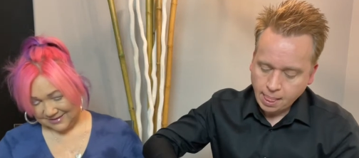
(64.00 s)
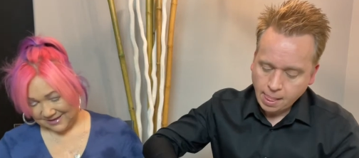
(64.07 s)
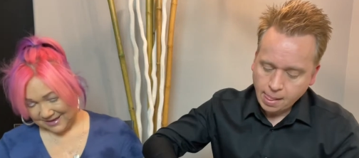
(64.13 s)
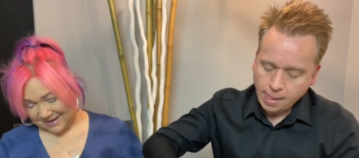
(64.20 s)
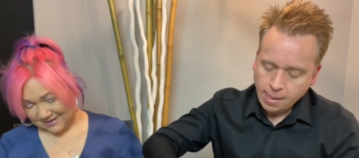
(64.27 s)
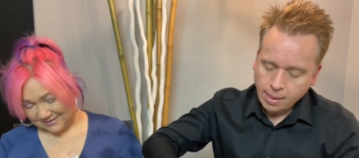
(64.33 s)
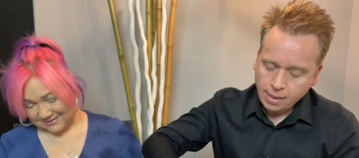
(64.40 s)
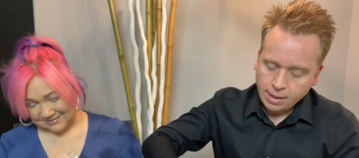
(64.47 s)

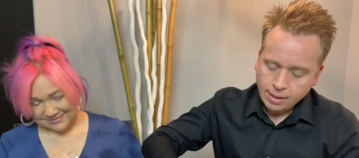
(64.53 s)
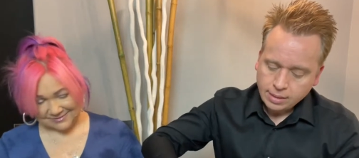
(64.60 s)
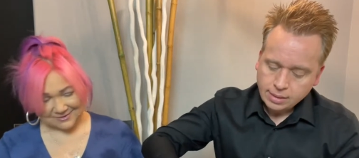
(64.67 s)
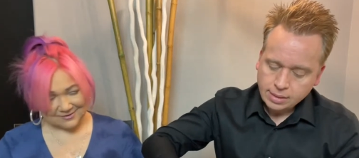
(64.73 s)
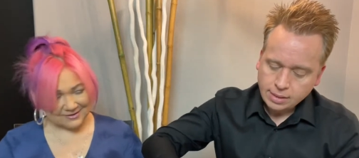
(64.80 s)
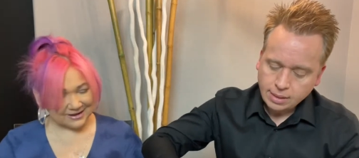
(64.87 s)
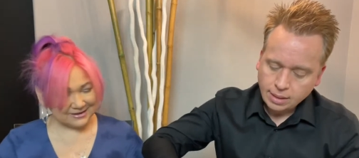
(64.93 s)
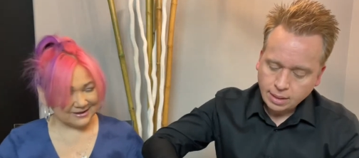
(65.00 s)
Speaker 1: Yeah. No
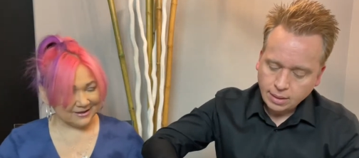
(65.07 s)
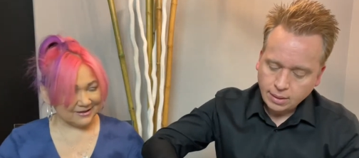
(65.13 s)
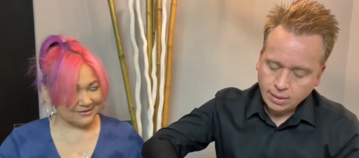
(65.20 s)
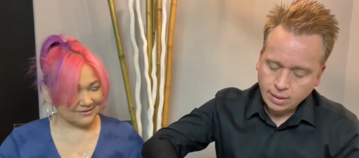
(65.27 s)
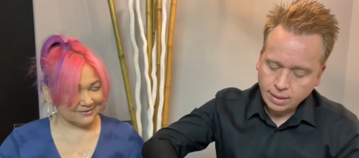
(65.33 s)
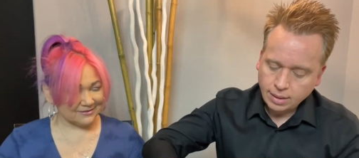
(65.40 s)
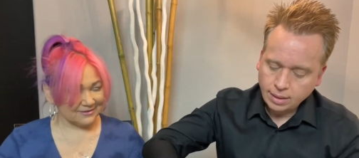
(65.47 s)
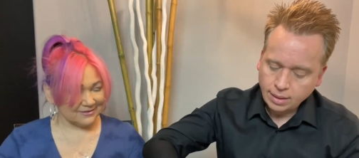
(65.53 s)
so. need to
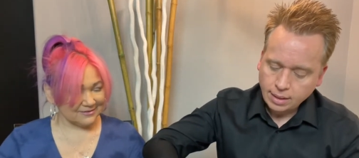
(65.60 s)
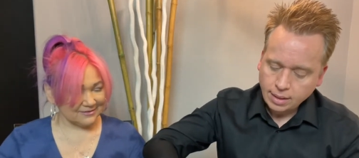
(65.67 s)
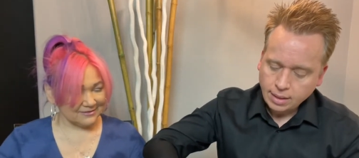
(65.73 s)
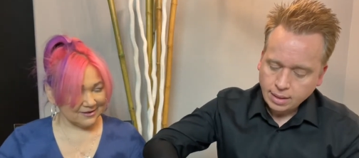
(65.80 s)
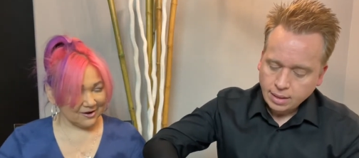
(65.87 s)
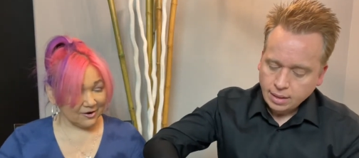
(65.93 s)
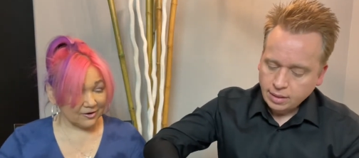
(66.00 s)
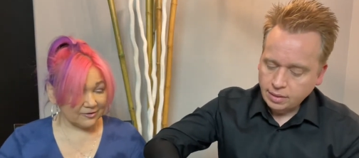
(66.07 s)

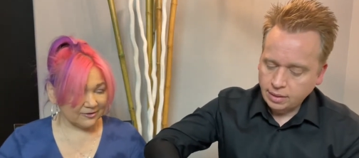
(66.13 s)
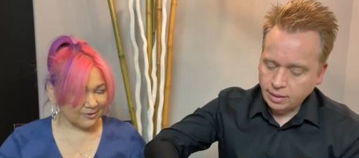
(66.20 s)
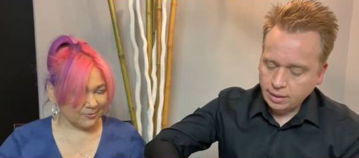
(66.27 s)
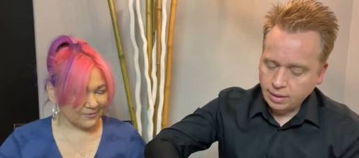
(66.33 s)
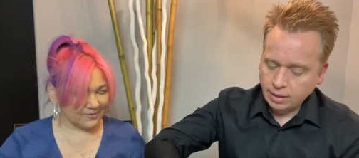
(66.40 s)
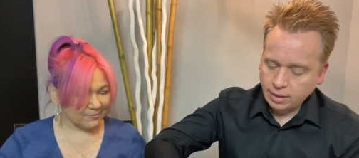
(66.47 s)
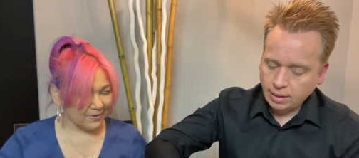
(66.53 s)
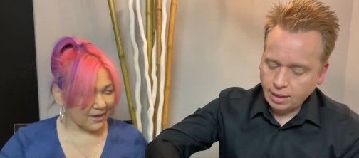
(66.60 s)
argue
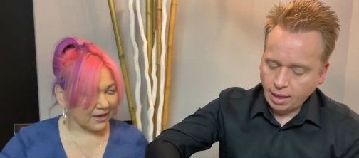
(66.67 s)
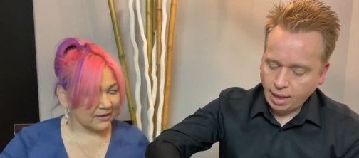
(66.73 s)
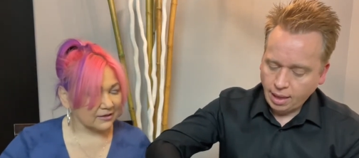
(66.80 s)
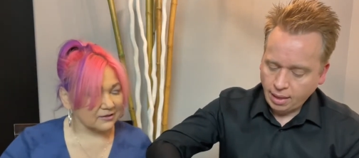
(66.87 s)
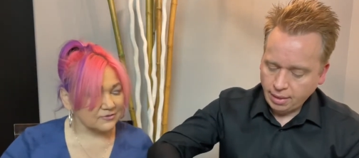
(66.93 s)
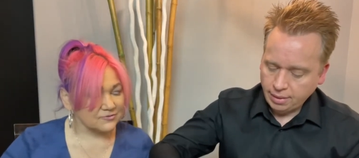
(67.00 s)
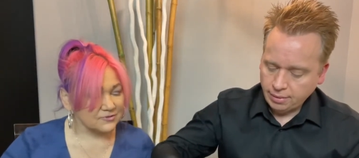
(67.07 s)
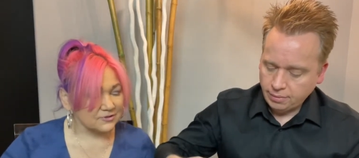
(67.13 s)
with the
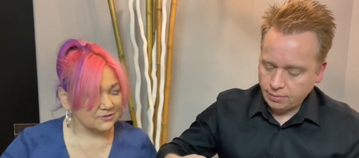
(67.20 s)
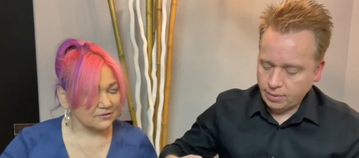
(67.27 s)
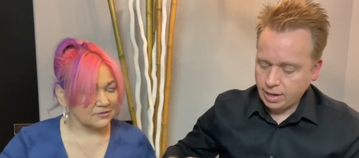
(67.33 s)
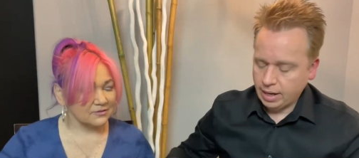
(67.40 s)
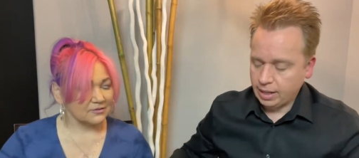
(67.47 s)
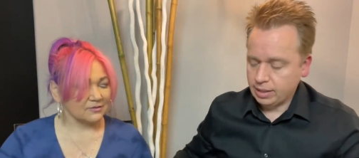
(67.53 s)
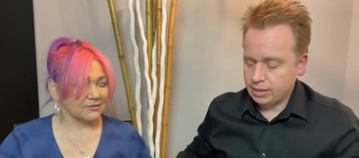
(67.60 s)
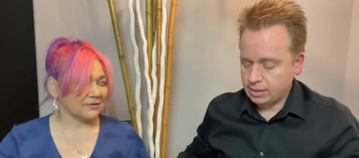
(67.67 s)
package.
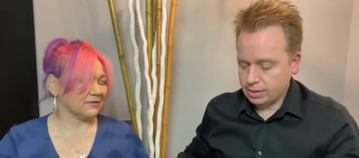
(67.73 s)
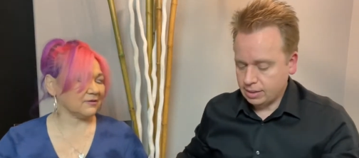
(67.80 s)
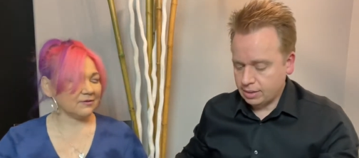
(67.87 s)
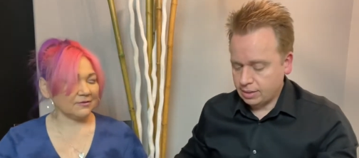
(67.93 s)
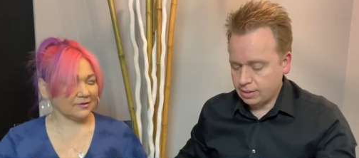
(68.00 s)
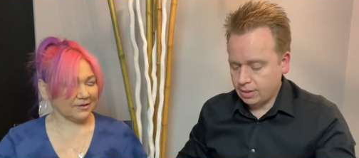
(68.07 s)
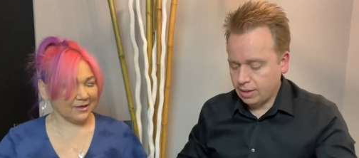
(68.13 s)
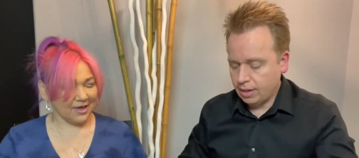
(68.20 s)
Speaker 2: Right.
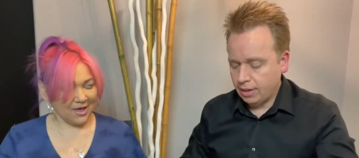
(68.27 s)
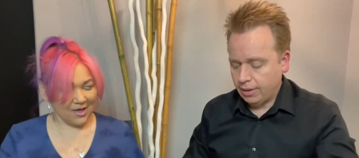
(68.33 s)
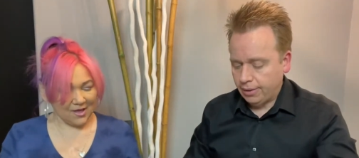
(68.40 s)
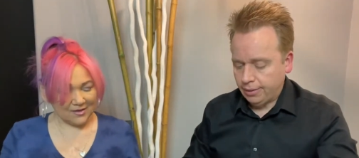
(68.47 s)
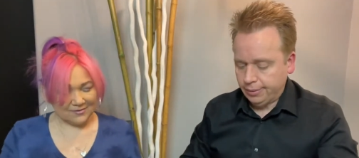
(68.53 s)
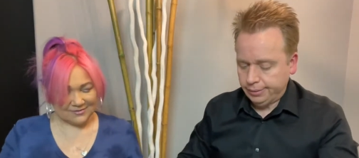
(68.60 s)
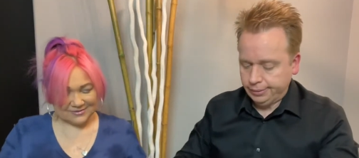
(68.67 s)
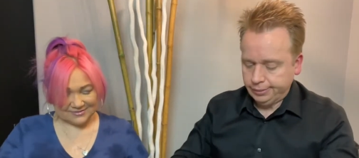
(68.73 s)
So.
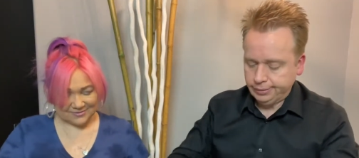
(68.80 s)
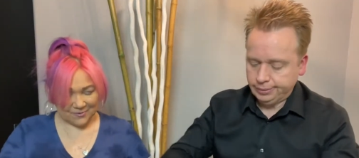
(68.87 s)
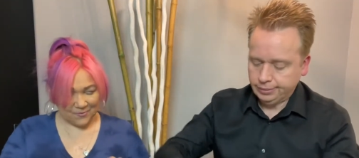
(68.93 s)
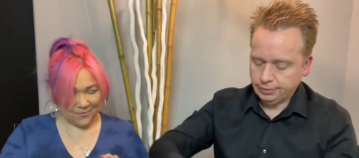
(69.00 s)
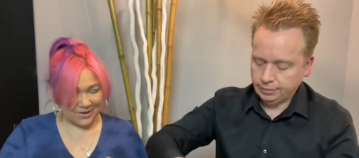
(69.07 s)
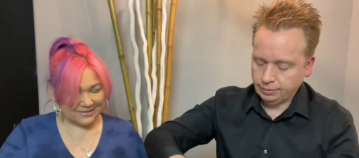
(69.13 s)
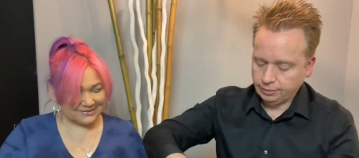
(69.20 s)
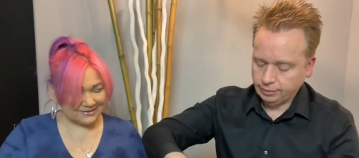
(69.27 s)

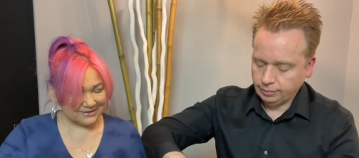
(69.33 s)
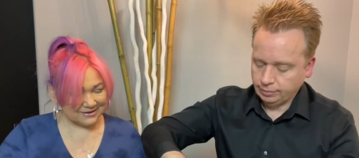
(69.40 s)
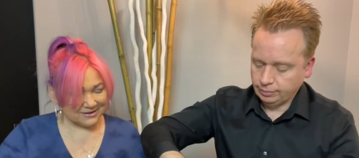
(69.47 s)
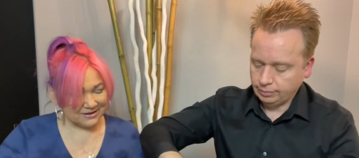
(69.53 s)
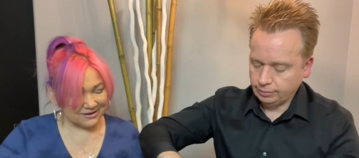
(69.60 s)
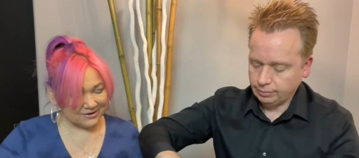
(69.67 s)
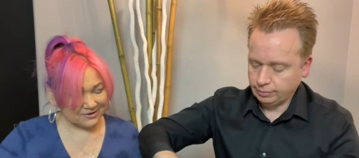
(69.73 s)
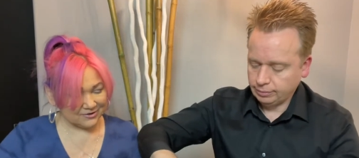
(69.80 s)
Speaker 1: What's in
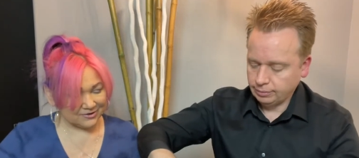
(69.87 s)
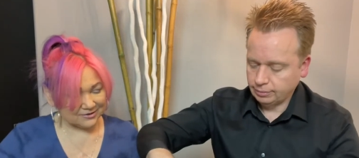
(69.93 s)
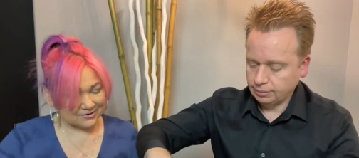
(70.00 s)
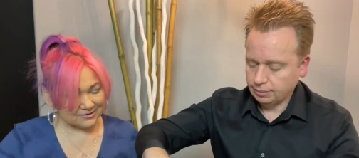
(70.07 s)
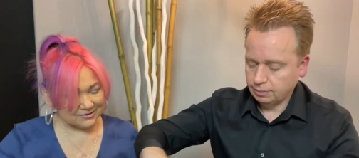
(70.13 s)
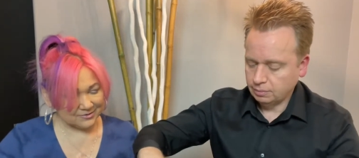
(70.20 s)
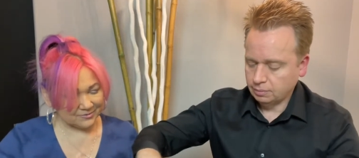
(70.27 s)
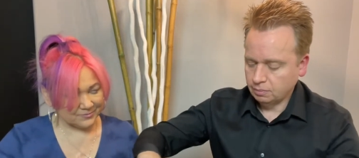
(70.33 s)
here?
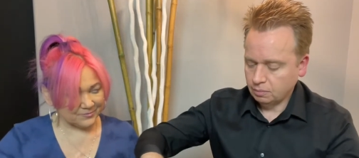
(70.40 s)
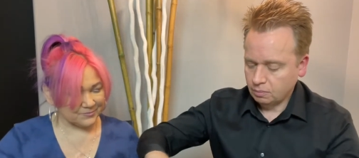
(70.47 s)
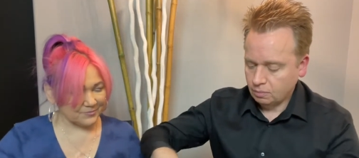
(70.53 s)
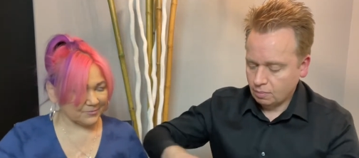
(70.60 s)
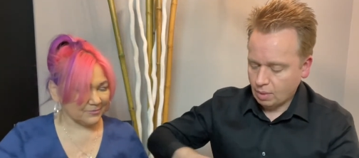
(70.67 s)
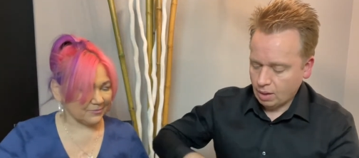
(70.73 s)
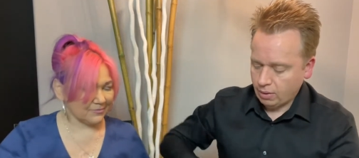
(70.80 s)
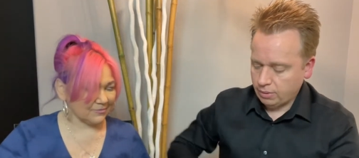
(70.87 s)

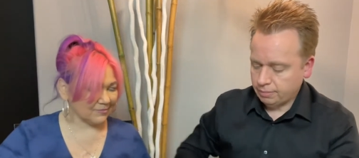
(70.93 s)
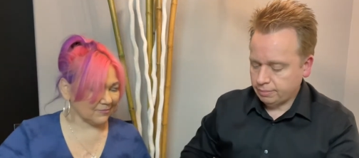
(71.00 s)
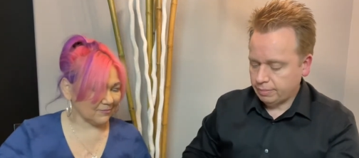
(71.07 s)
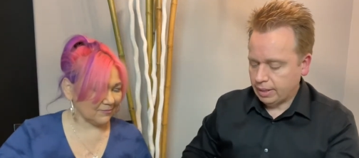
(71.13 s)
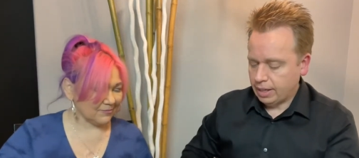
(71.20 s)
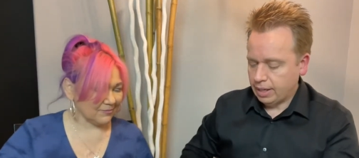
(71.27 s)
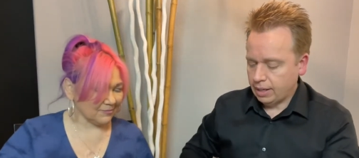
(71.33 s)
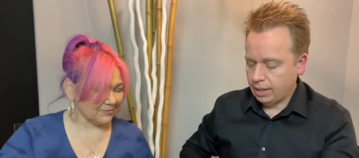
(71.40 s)
Speaker 2: Oh,
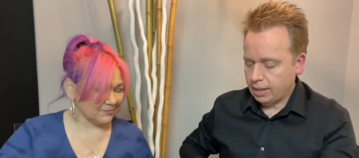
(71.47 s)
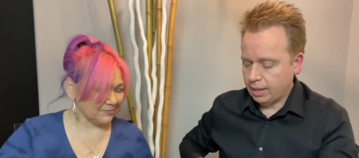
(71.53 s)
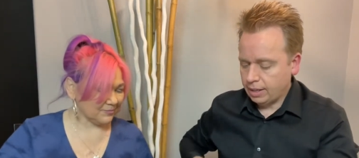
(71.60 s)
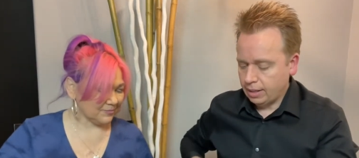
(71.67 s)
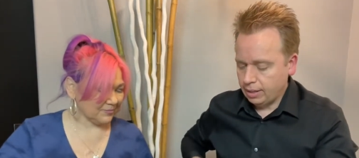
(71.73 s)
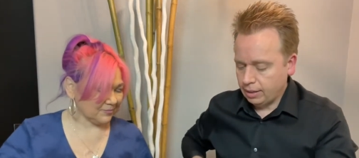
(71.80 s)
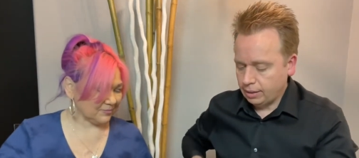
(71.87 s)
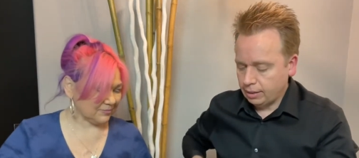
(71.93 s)
gotta cut
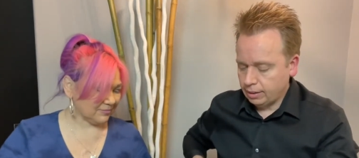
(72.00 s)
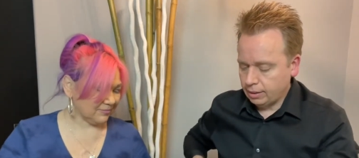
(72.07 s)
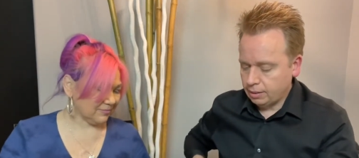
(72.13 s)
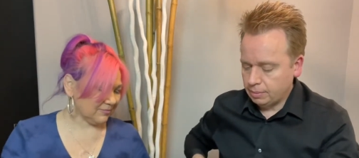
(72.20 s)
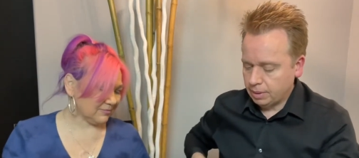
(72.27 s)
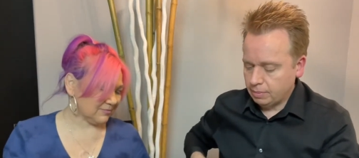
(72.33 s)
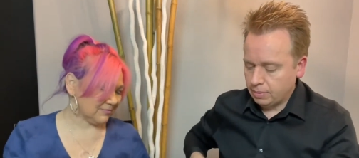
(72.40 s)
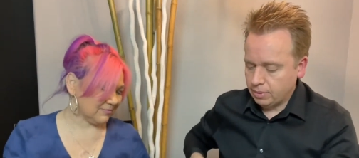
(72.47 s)
it a little
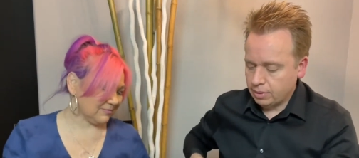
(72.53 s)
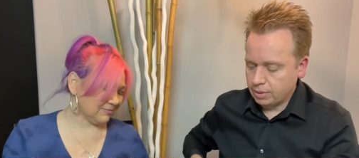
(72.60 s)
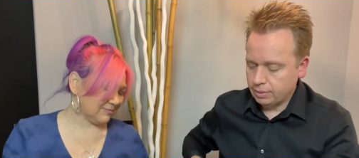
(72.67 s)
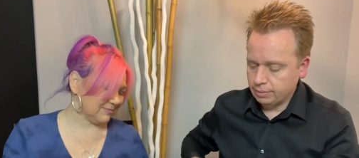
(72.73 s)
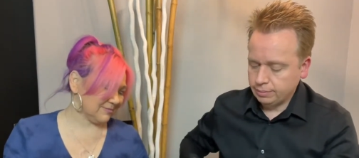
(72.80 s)
bit more.